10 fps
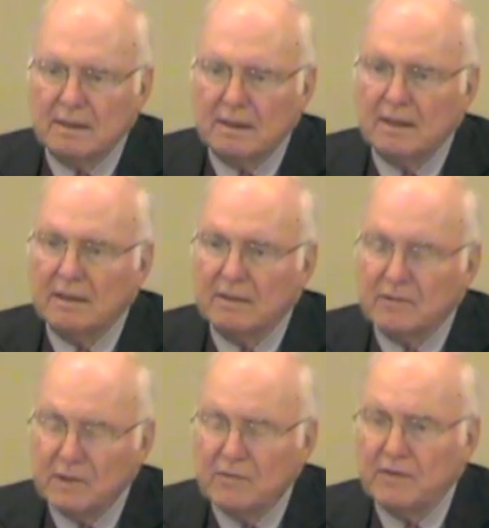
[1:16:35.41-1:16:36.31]
And it
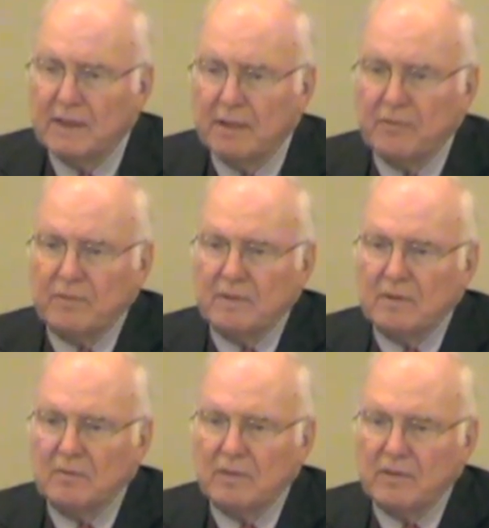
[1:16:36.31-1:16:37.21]
chiefly comes from the
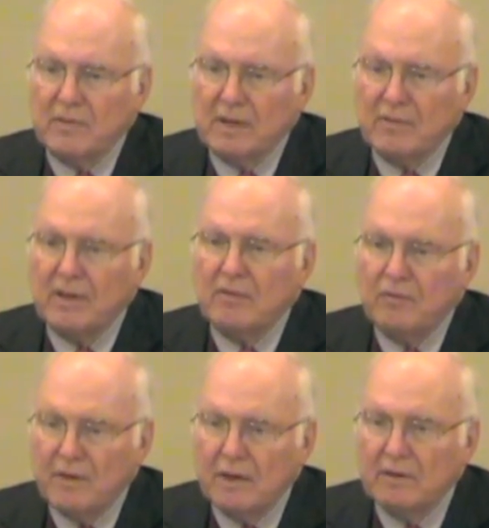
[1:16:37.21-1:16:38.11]
universities and the
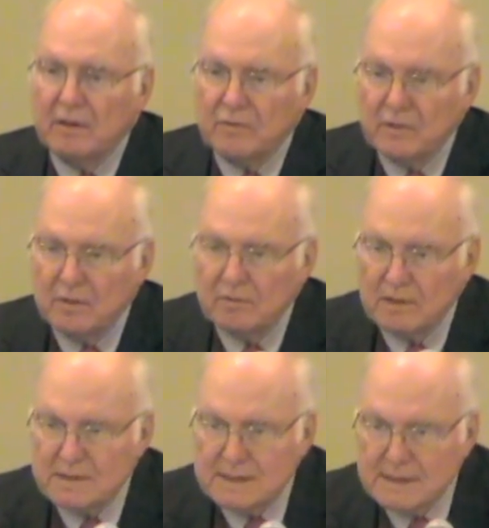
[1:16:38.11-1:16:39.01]
failure of
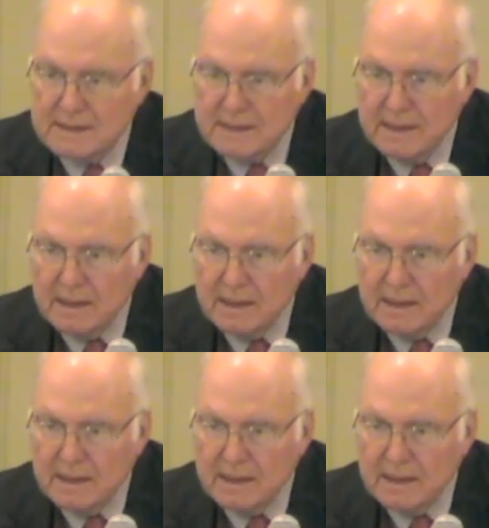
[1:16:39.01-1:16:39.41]
universities